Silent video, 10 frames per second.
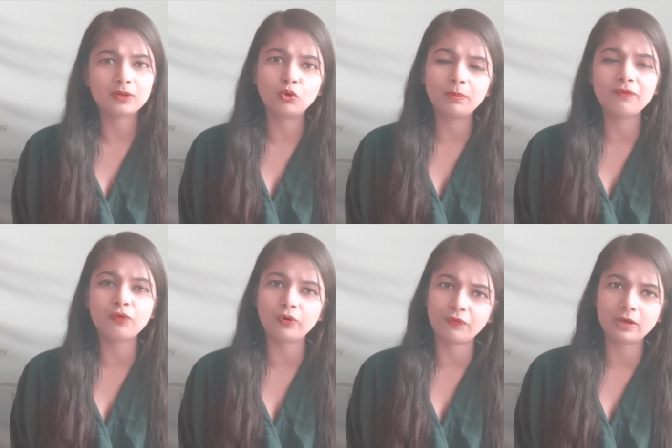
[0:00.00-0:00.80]
could be
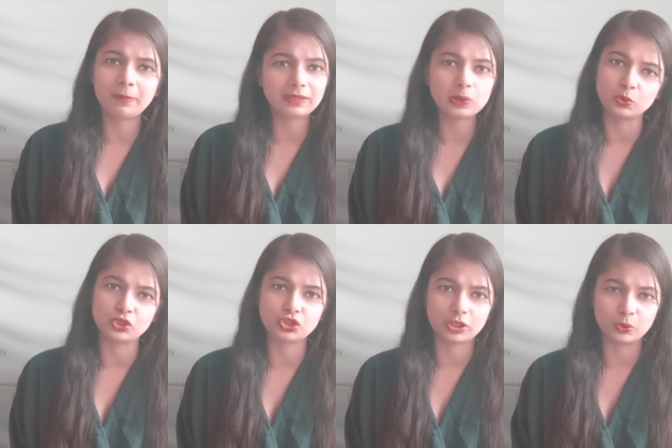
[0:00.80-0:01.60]
fulfilled by the
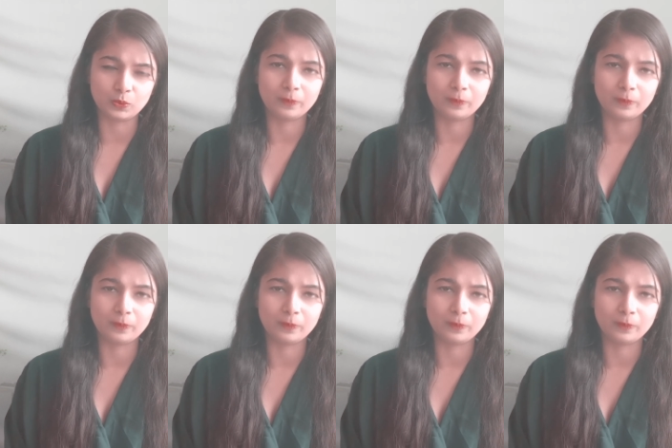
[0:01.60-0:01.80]
Lucid Chart too.